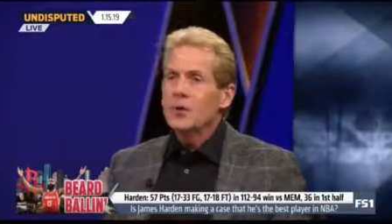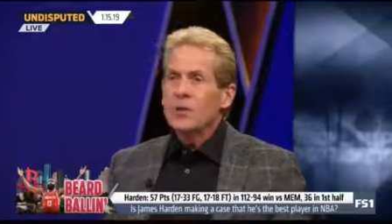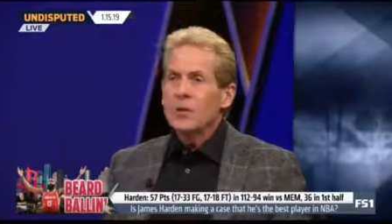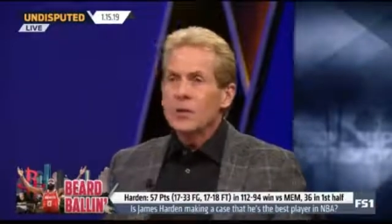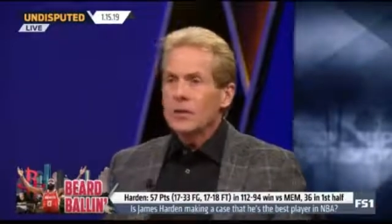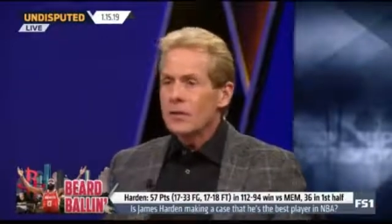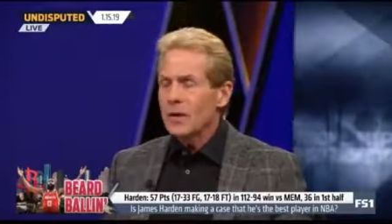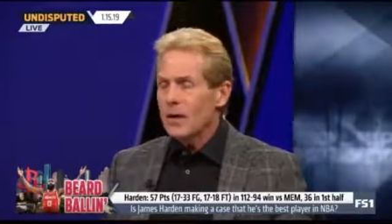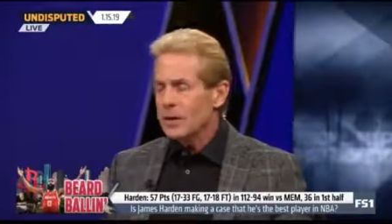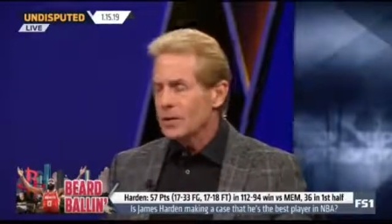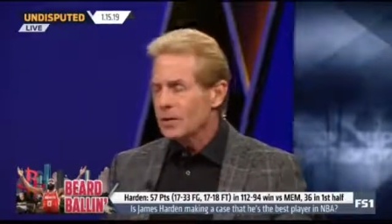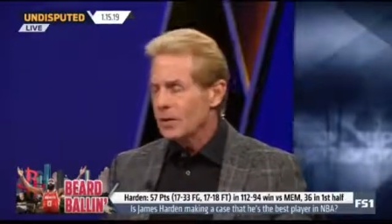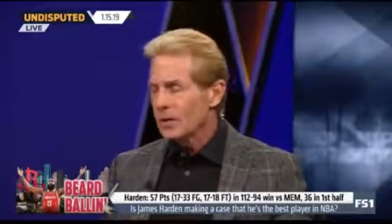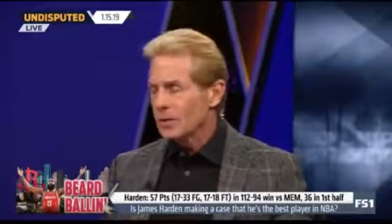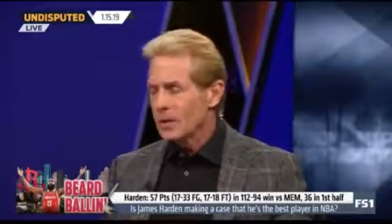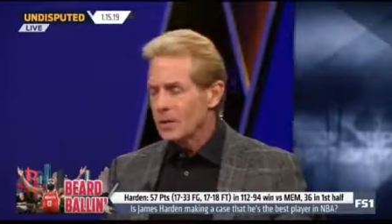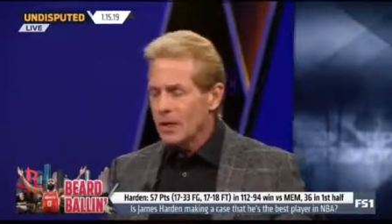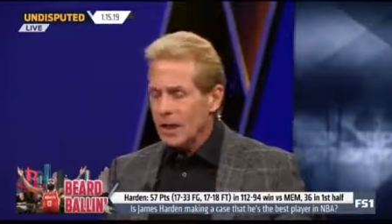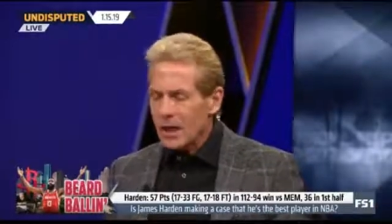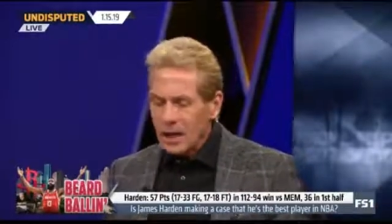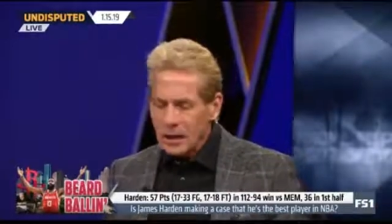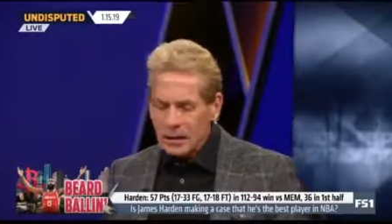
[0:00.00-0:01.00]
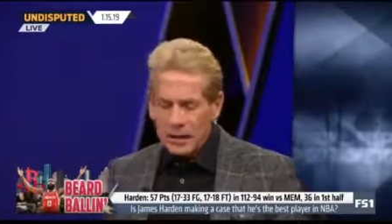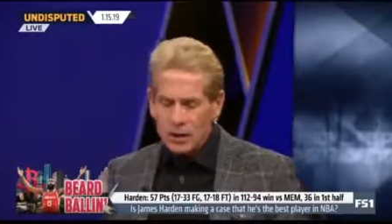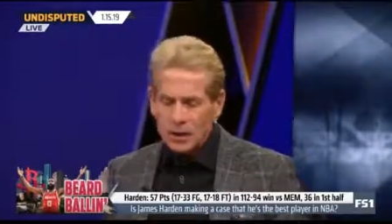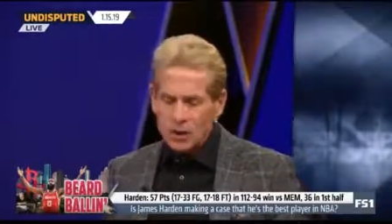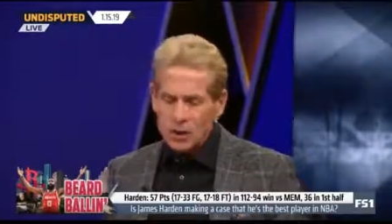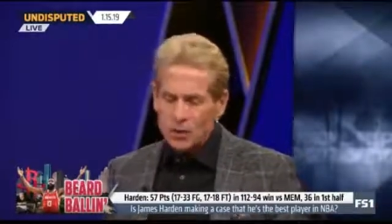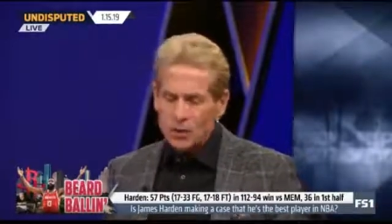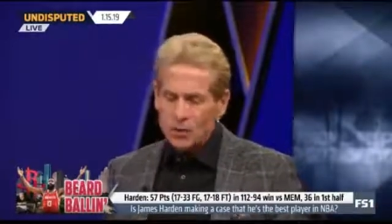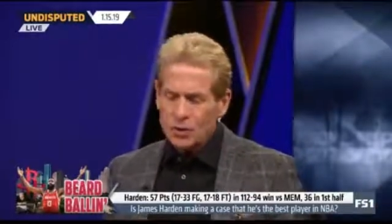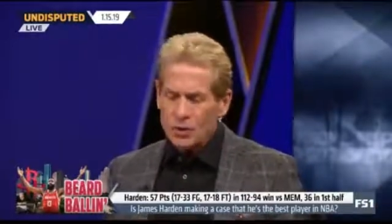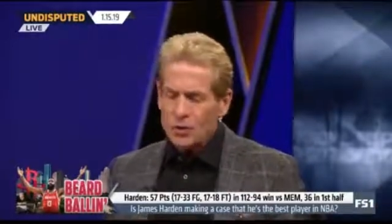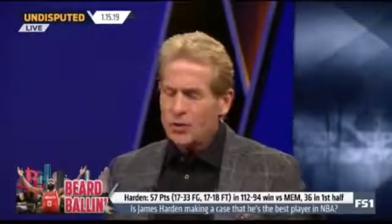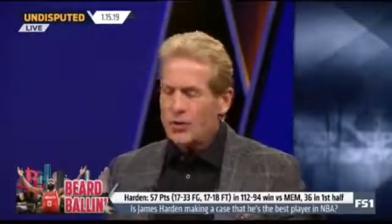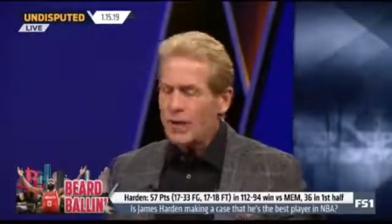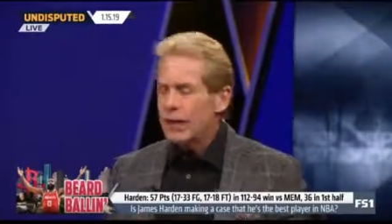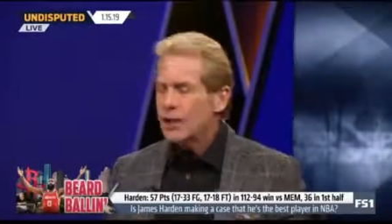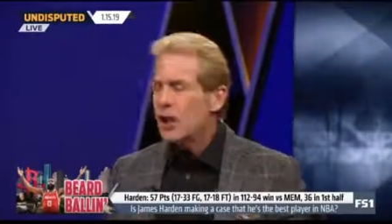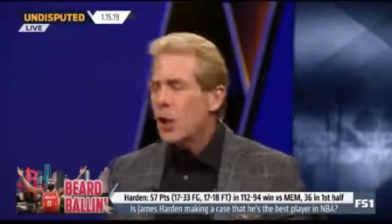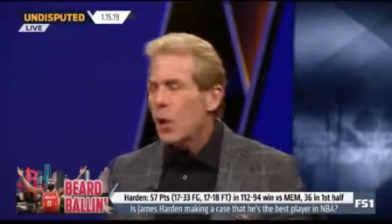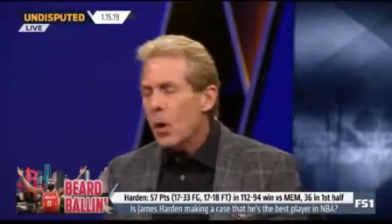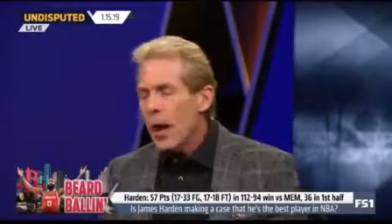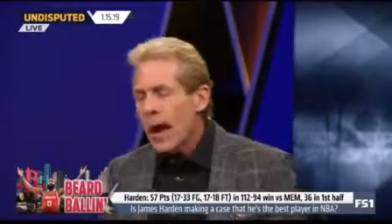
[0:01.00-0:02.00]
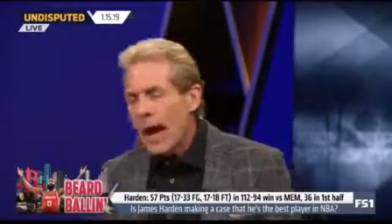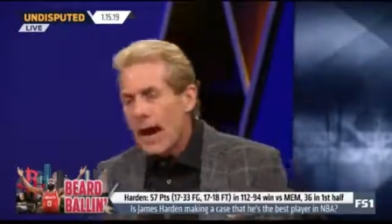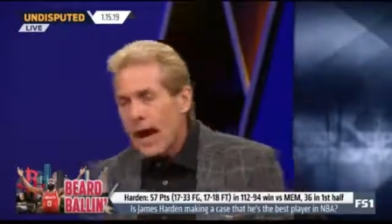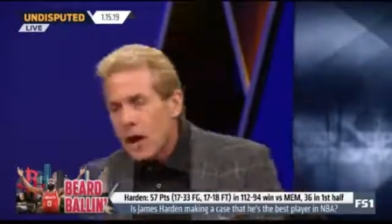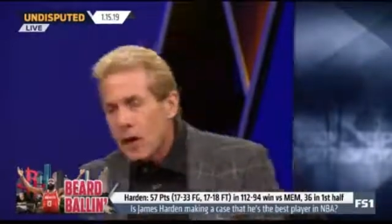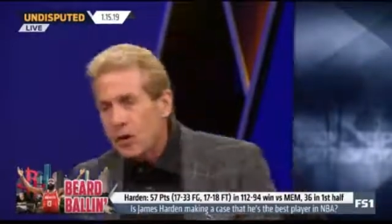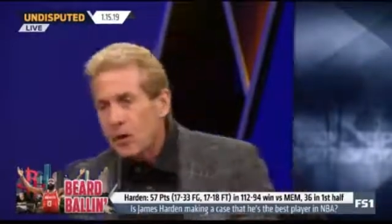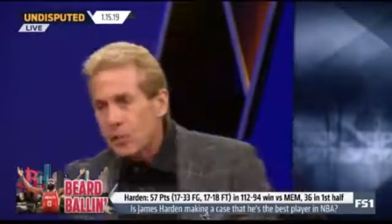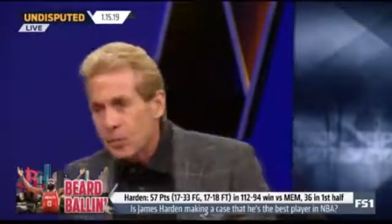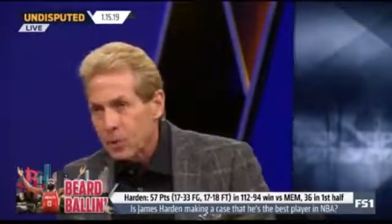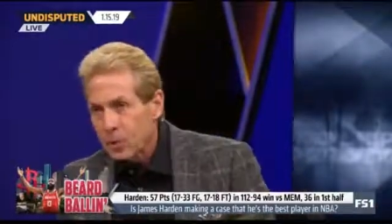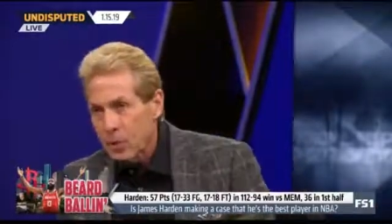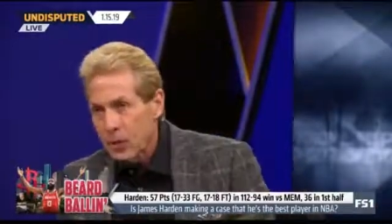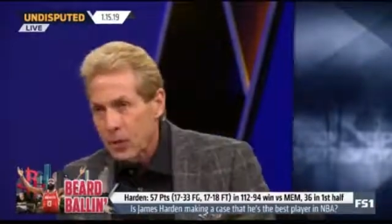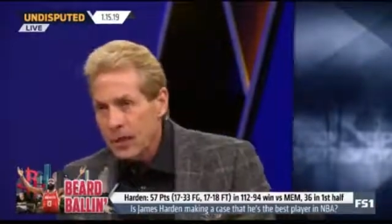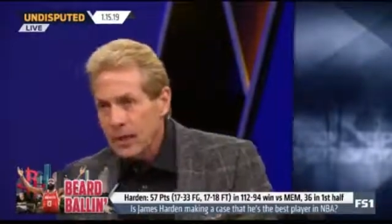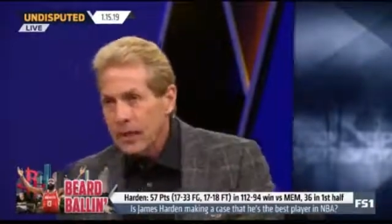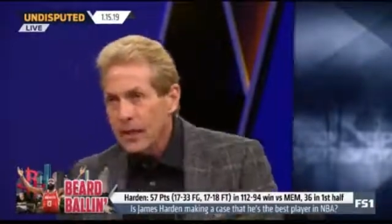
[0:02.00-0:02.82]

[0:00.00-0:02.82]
They do, and Conley Jr., and they know how to play.